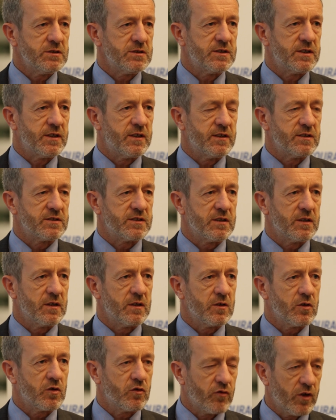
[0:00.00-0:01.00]
There is a
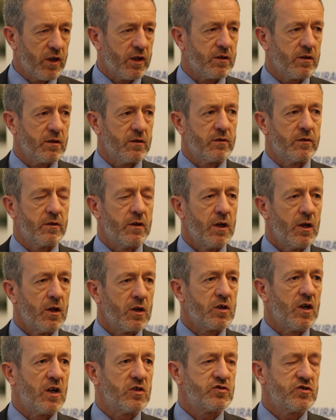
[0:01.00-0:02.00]
greater uh,
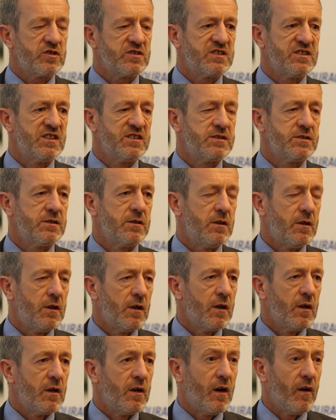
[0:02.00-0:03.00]
consciousness
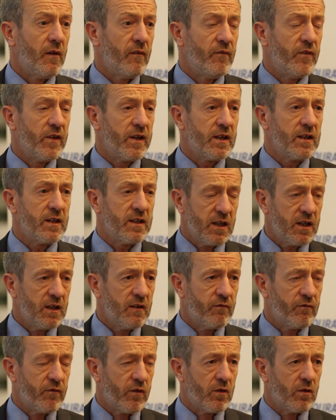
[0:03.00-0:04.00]
of the
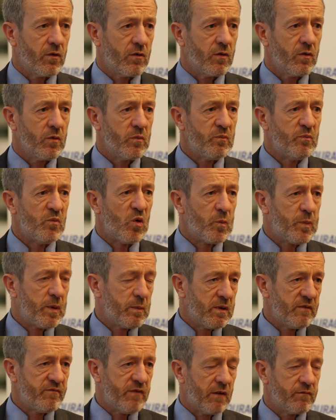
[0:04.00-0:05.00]
need for more
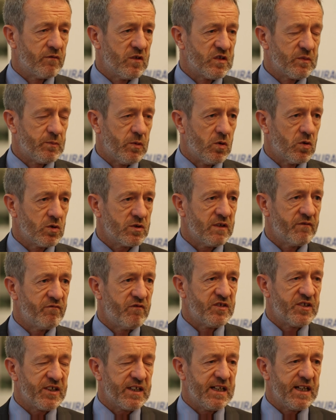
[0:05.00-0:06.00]
people involved in sport and
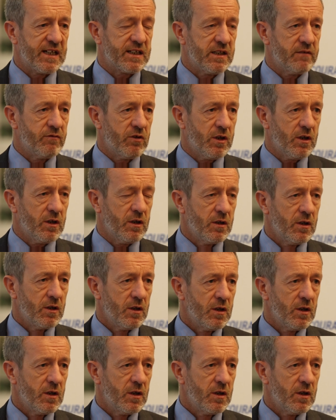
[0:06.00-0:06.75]
physical activity